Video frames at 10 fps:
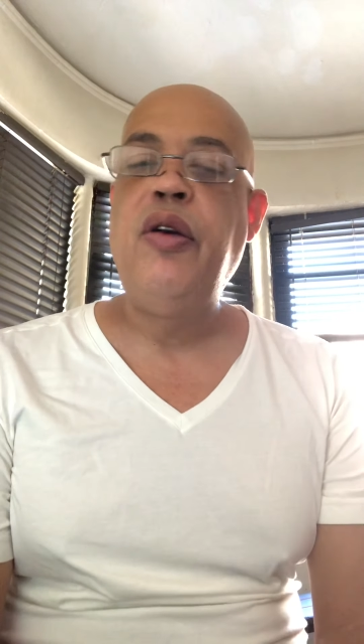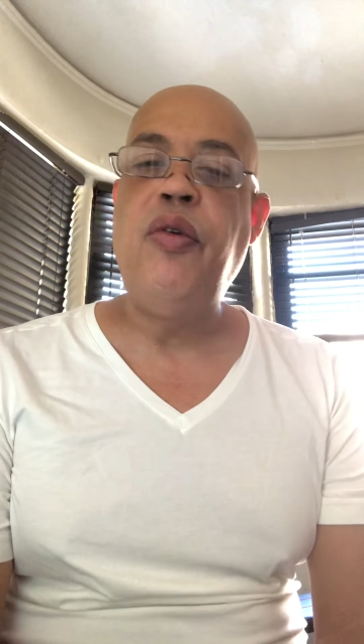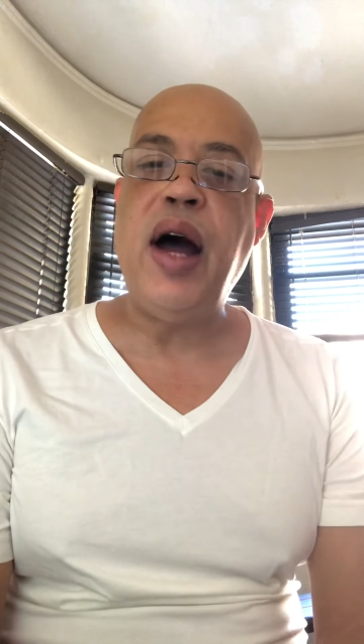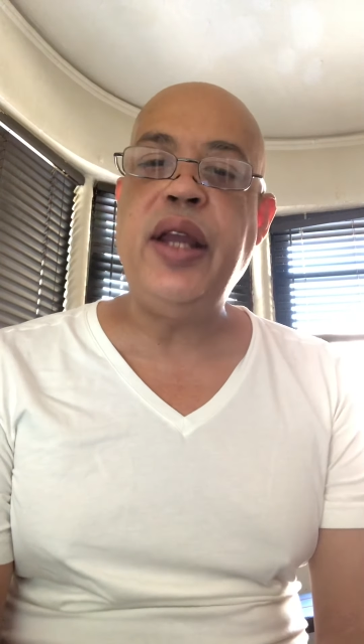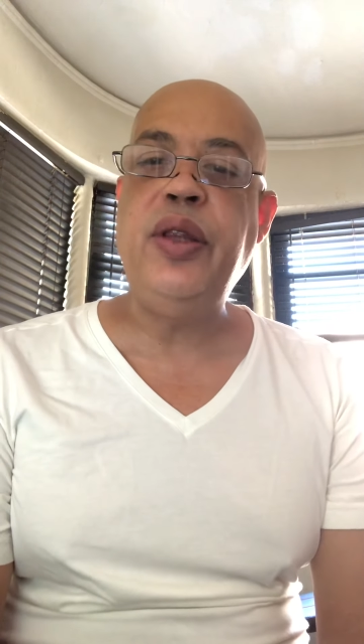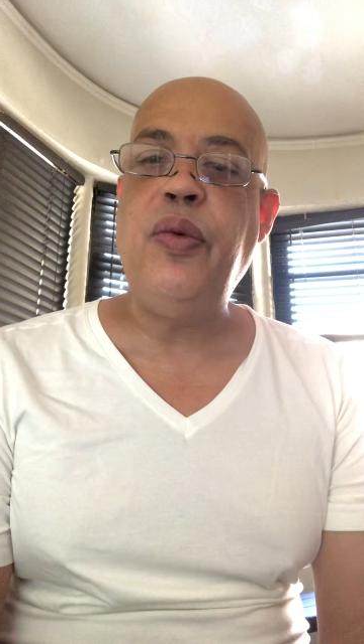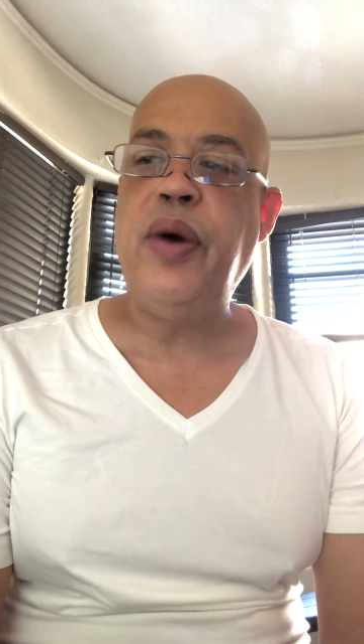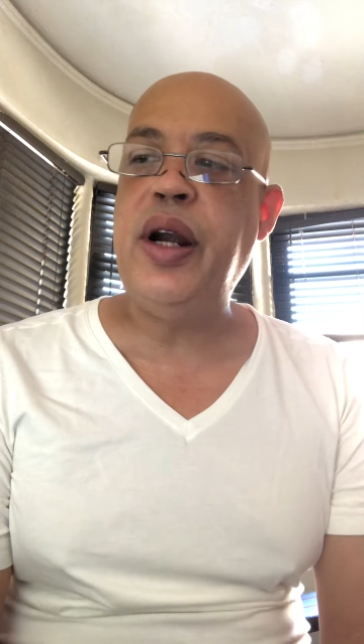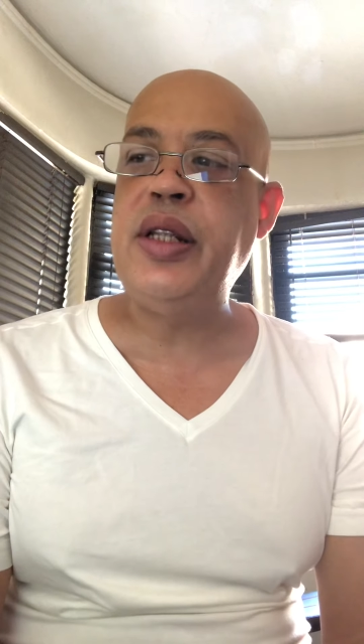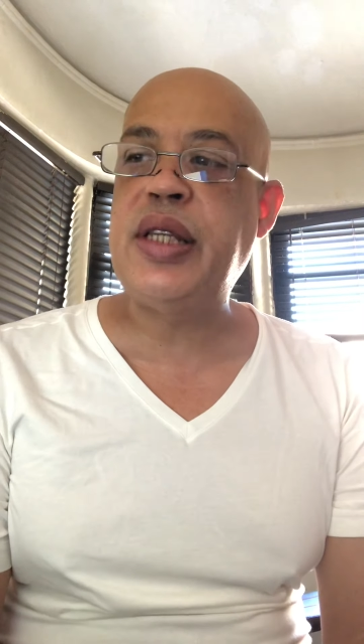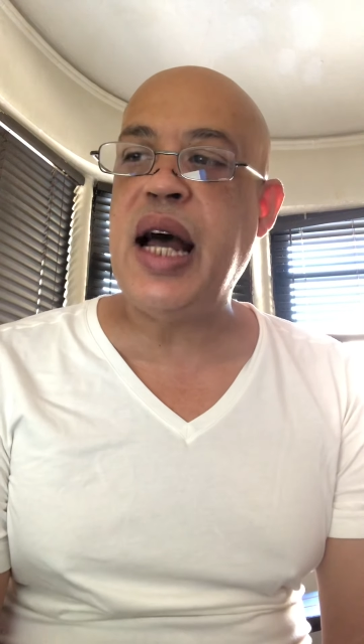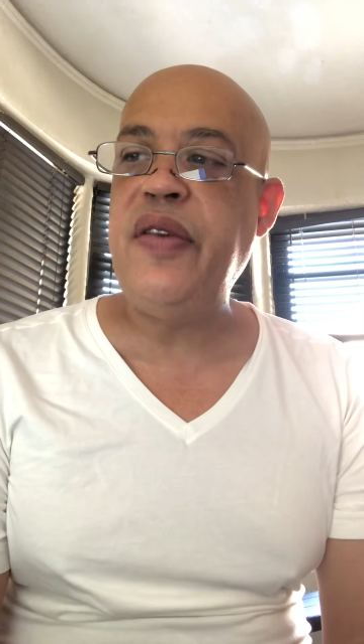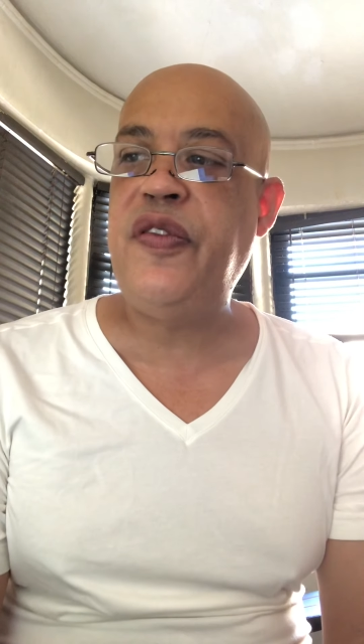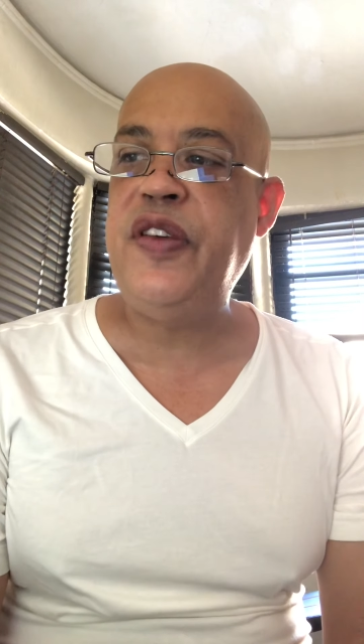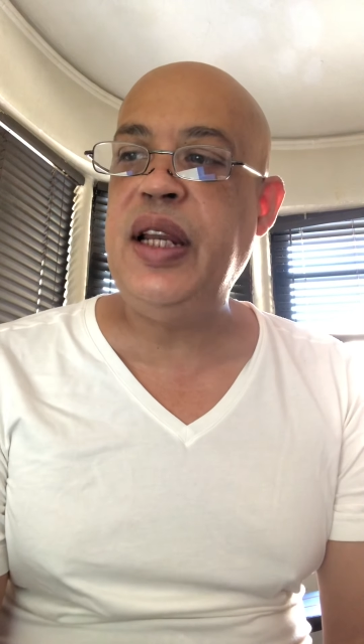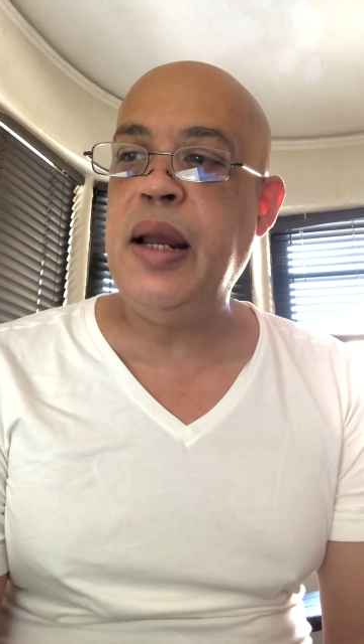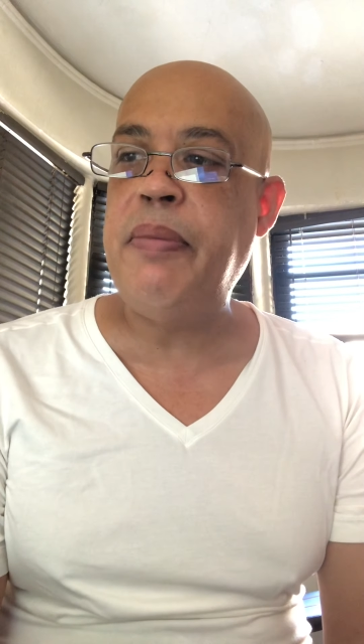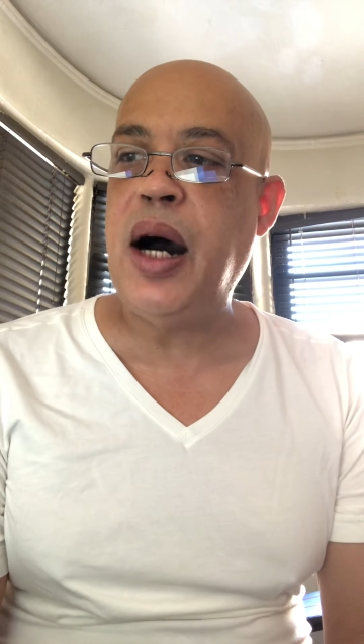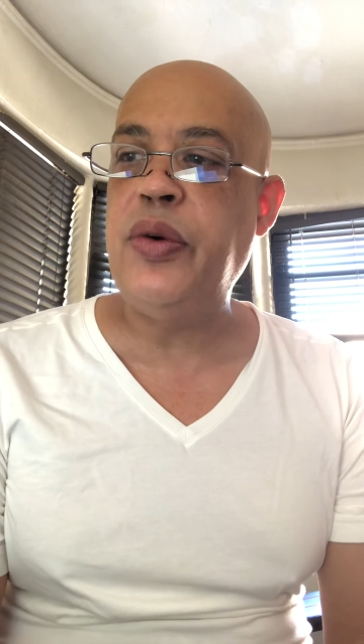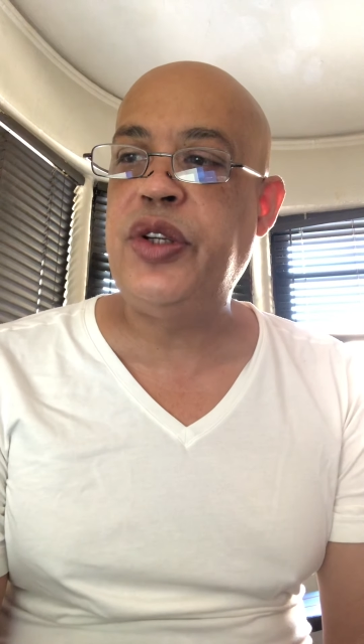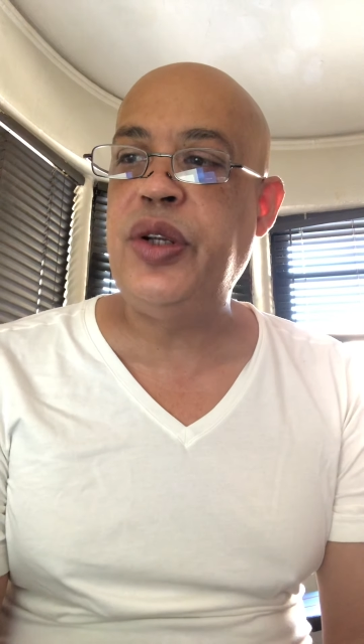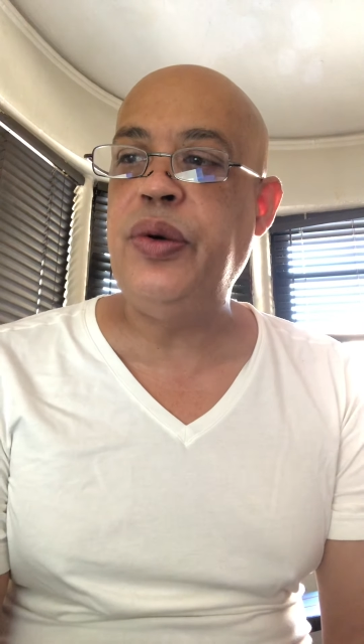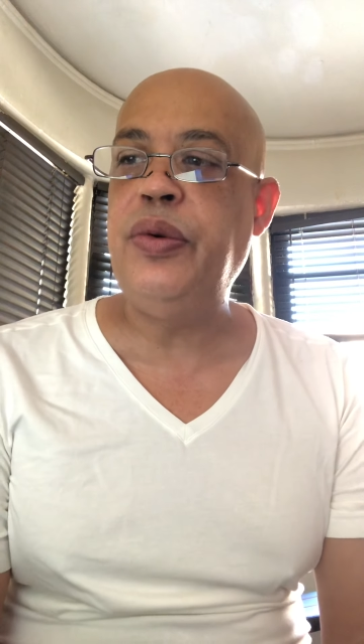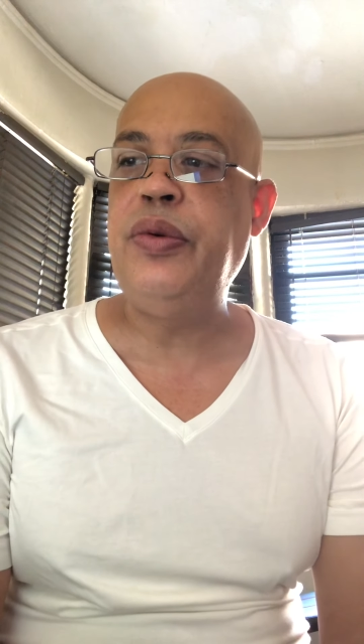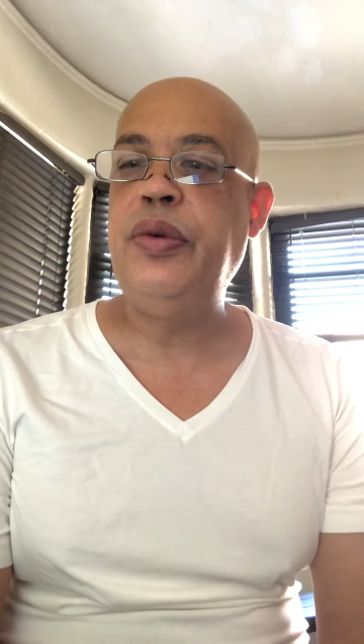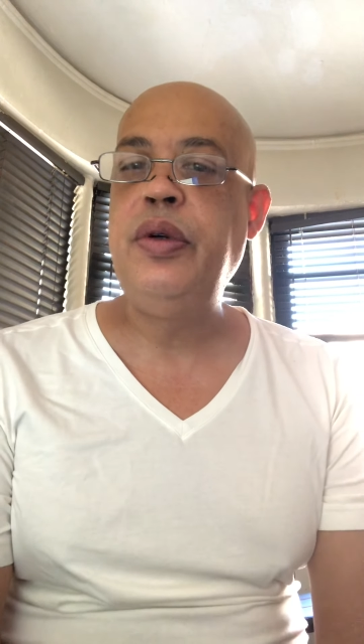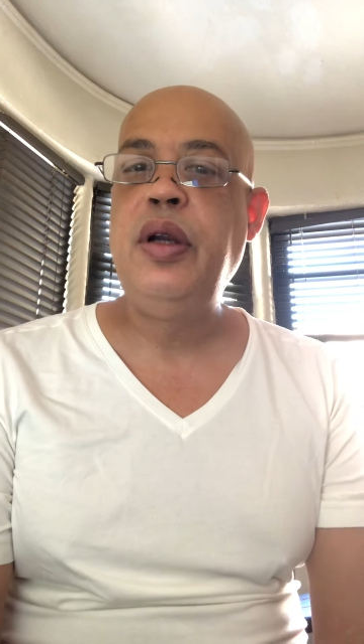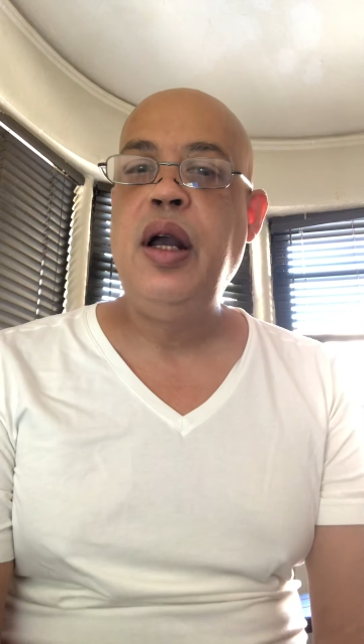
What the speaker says: write the words I feel about you?